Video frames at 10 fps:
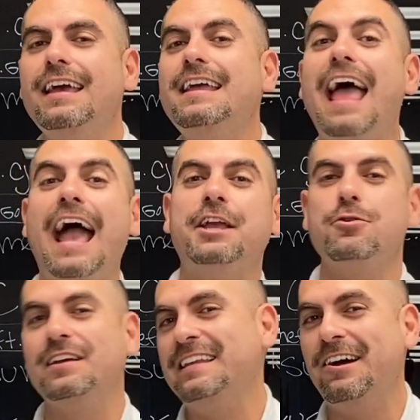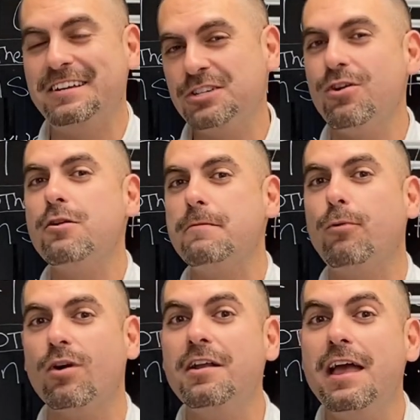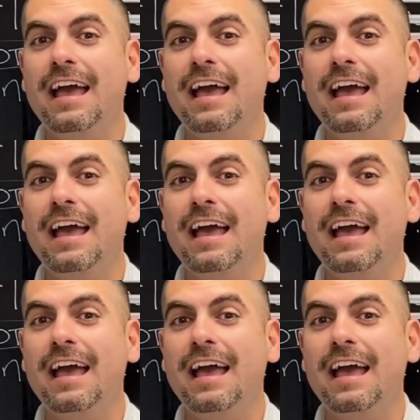inaccurately on his credit report,